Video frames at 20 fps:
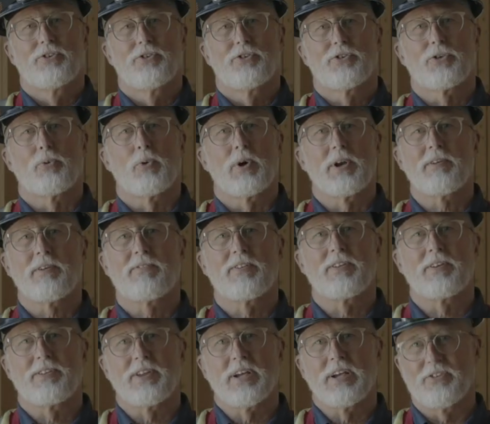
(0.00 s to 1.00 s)
So one of the
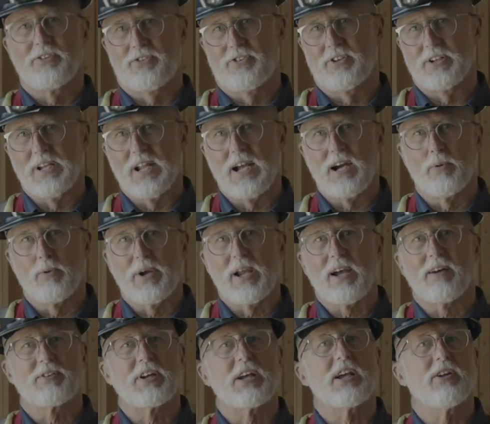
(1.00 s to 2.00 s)
things that now we
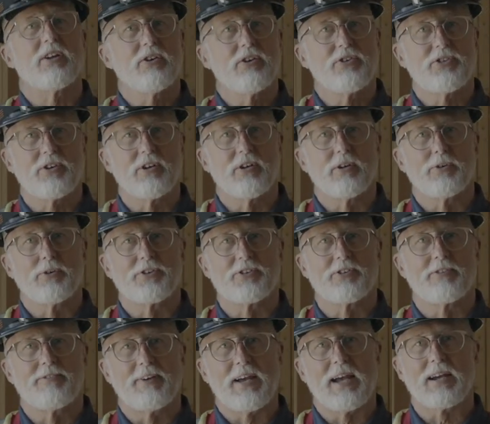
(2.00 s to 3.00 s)
have to get used to is the
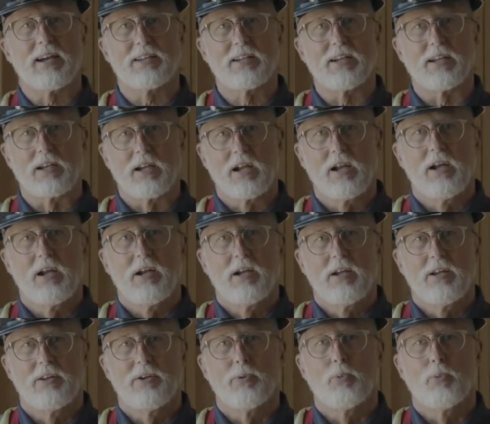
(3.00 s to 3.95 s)
fact that the